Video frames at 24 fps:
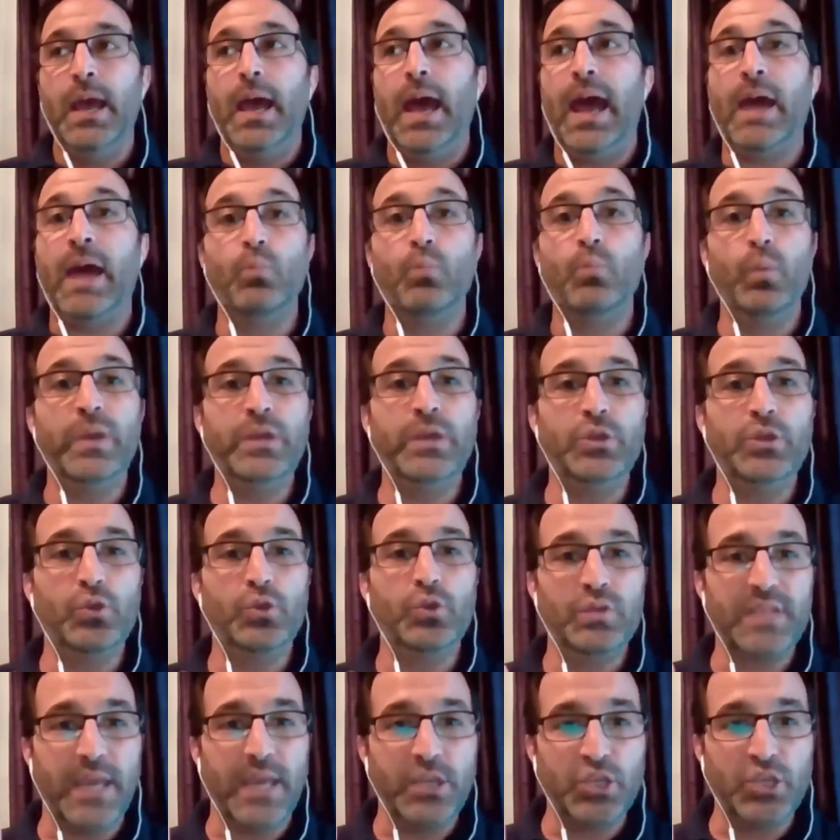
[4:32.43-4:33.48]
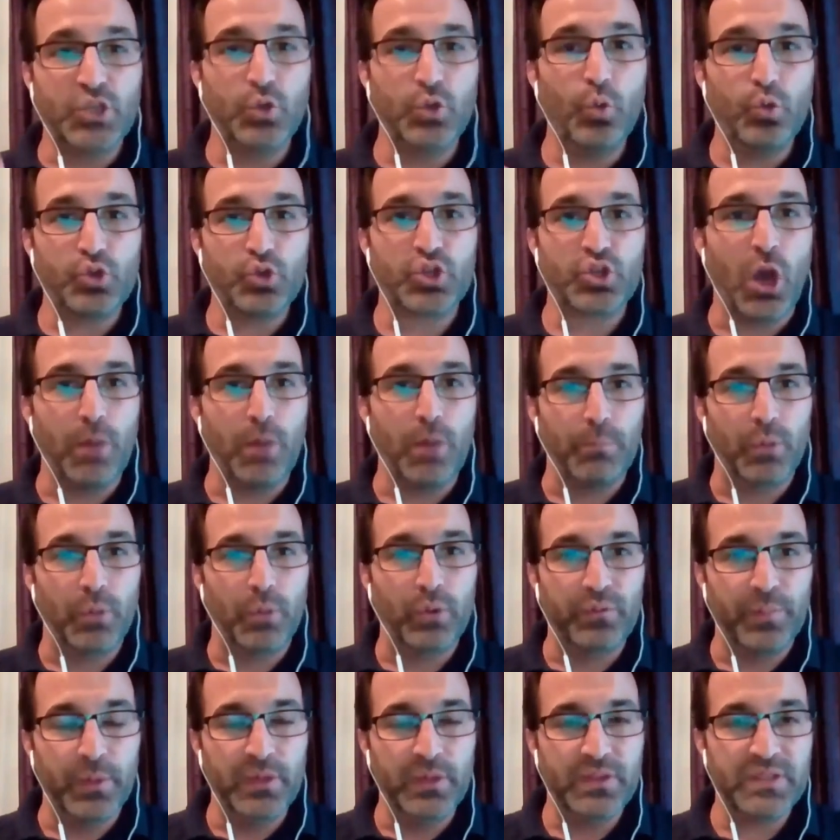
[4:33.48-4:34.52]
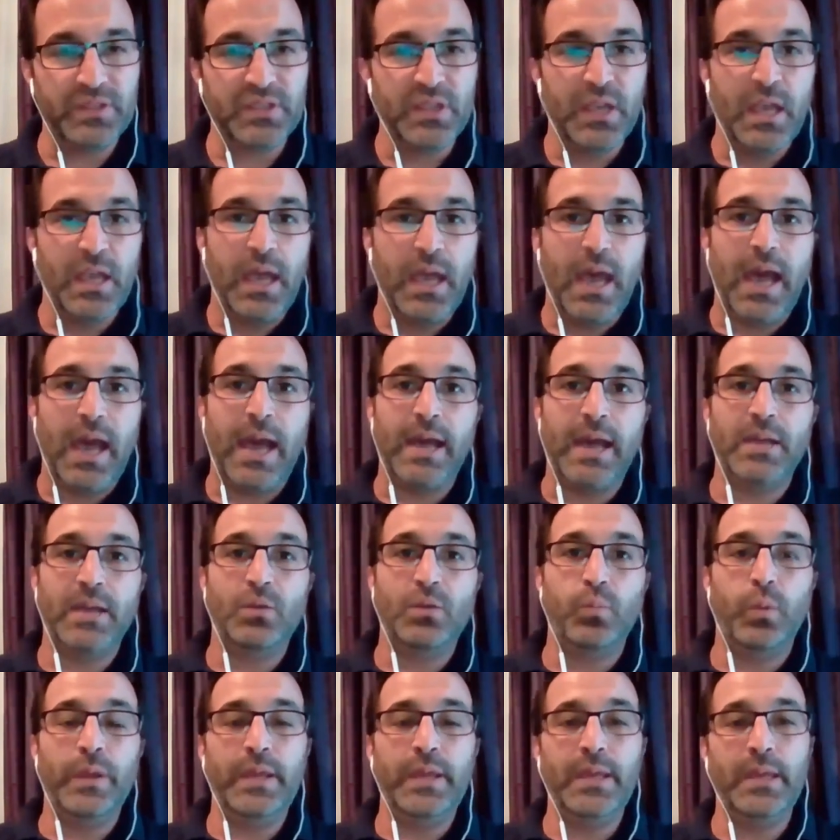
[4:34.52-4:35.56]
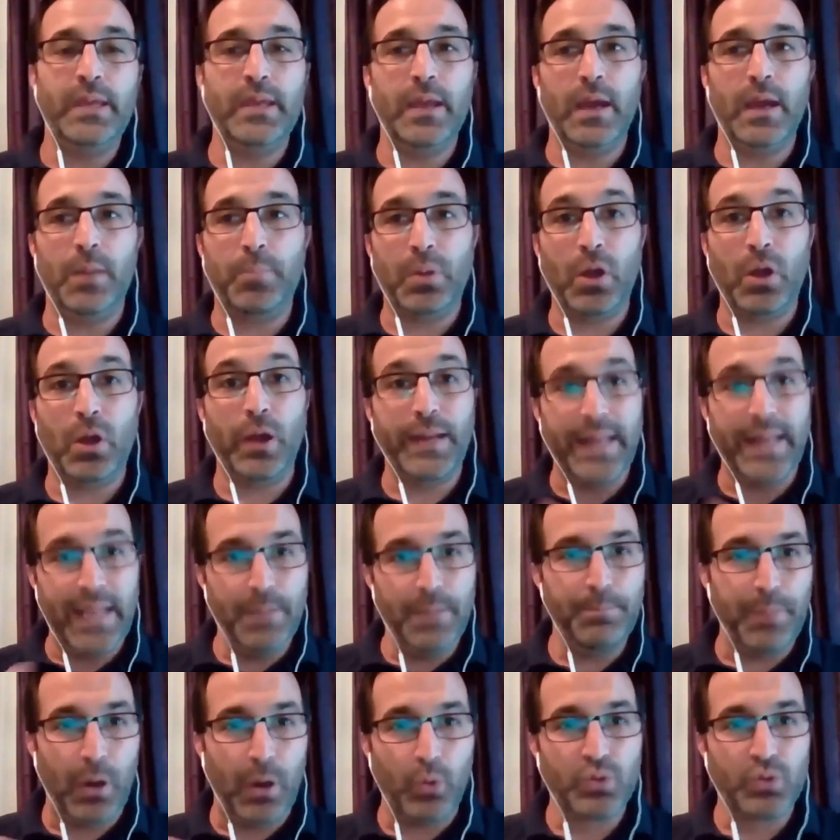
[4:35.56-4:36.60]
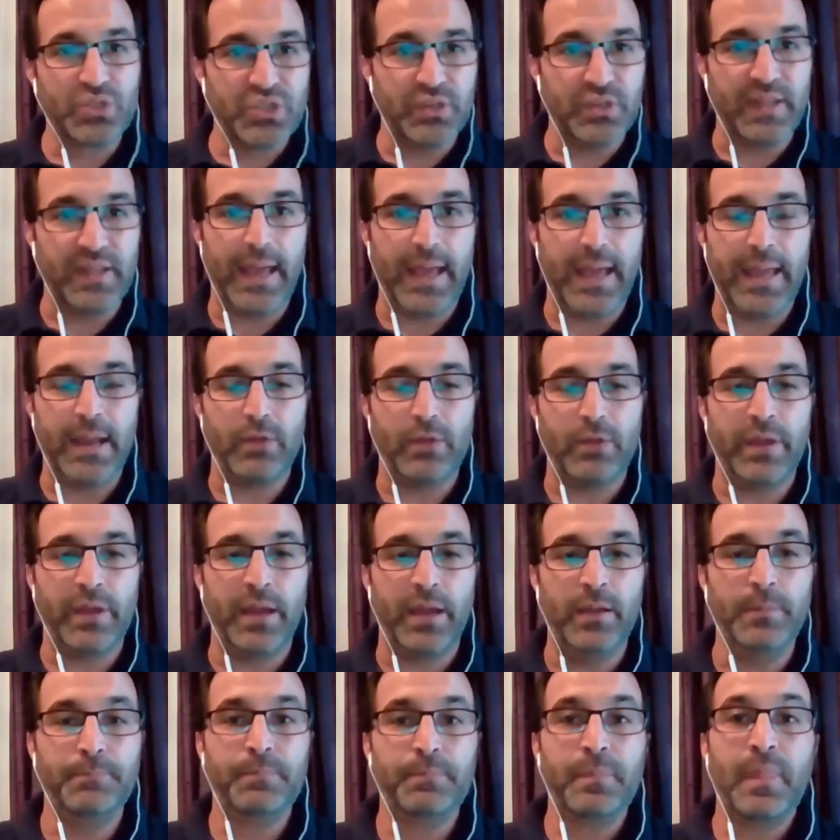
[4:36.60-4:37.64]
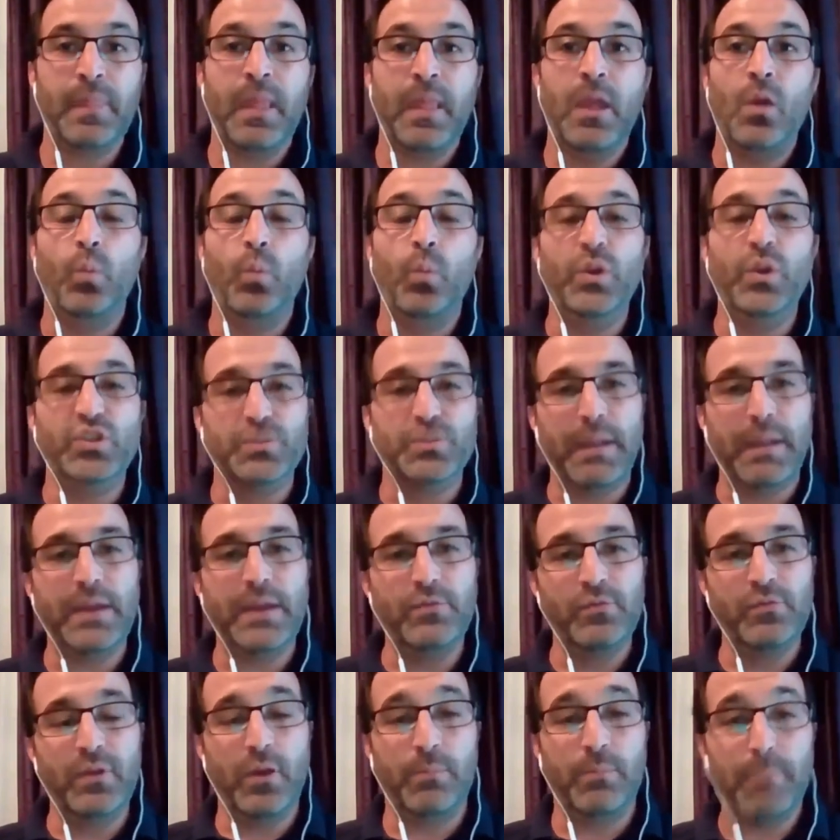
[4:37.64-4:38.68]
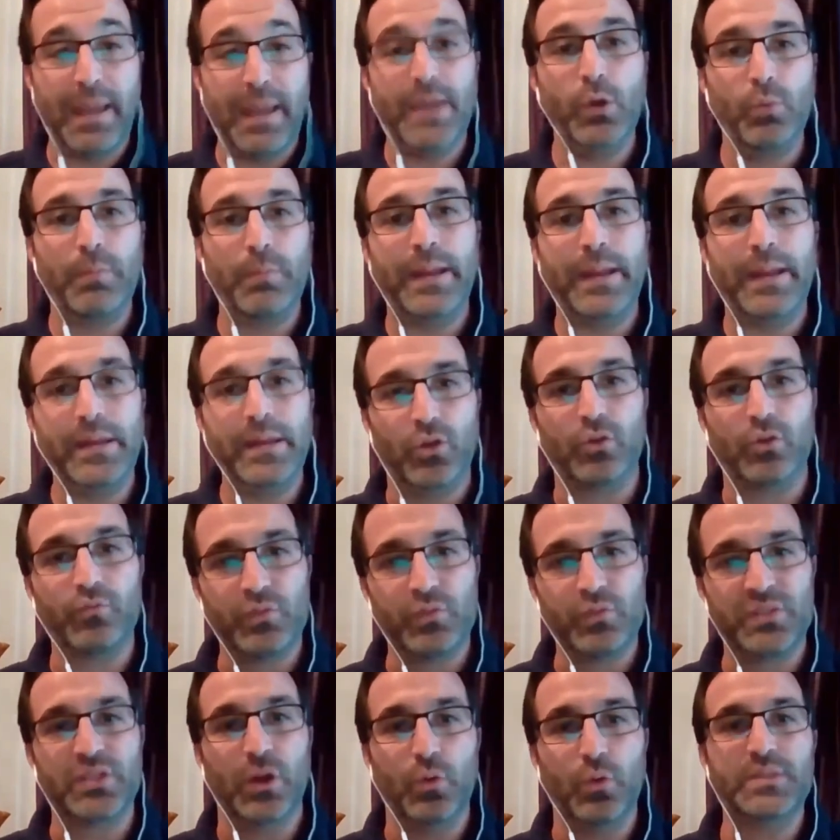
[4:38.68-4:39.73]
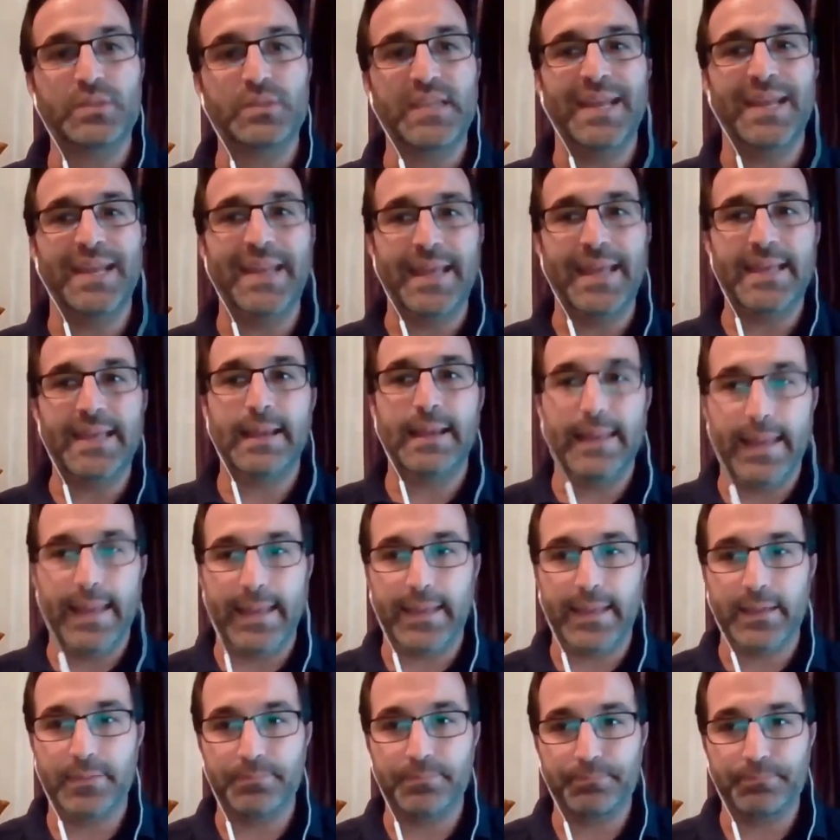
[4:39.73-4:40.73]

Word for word: and we use a short, sharp movement, and we apply an impulse to that area, which may may or may not result in a click.